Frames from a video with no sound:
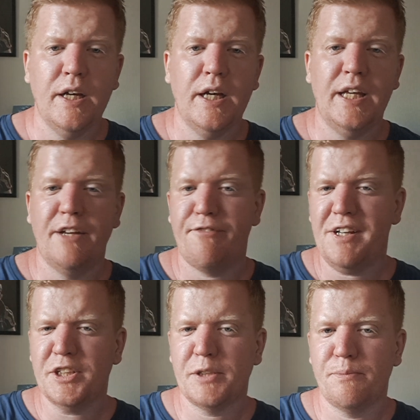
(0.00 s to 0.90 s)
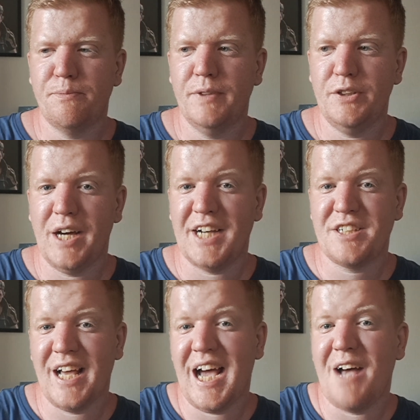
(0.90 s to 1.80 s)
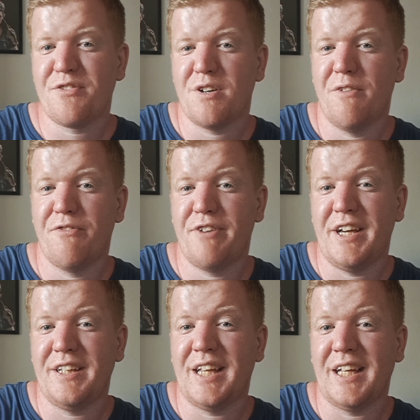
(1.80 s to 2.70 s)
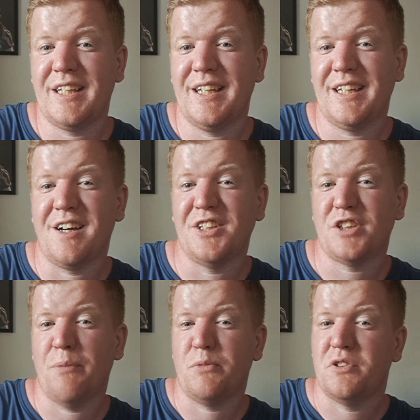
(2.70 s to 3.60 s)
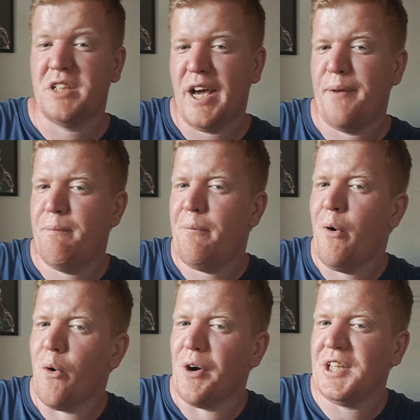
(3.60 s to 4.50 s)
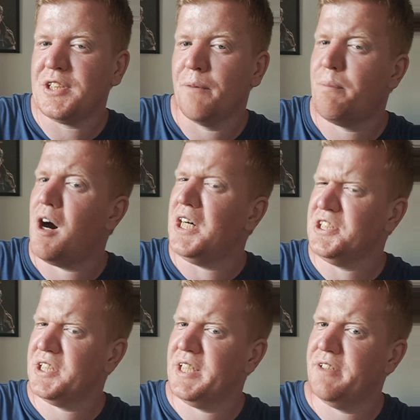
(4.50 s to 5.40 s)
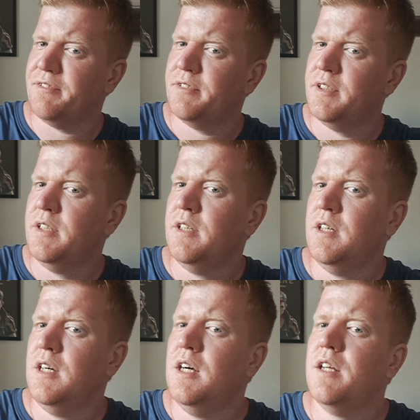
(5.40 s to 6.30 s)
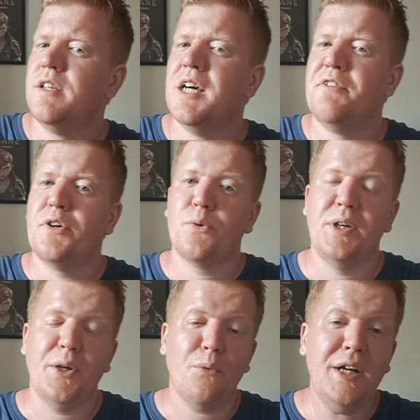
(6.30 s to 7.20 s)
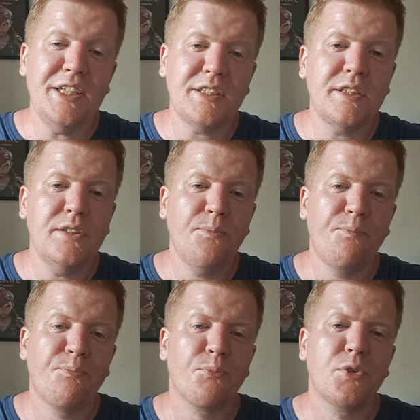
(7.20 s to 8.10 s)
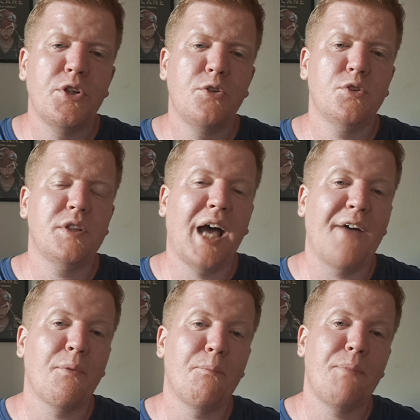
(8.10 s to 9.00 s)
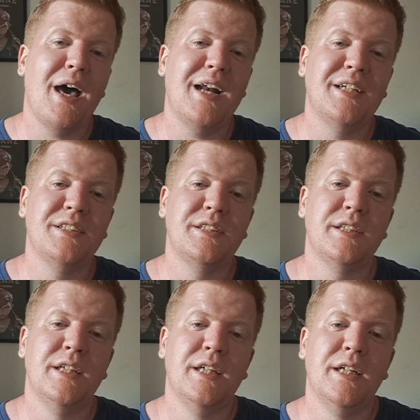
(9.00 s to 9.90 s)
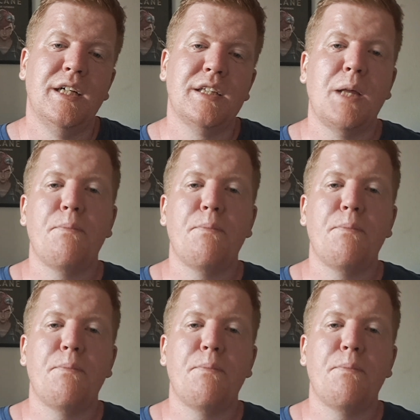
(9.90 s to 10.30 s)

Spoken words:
And in fantasy, you actually have something that costs up to 10 points, a positive. Now, if you create a race, you usually have to balance the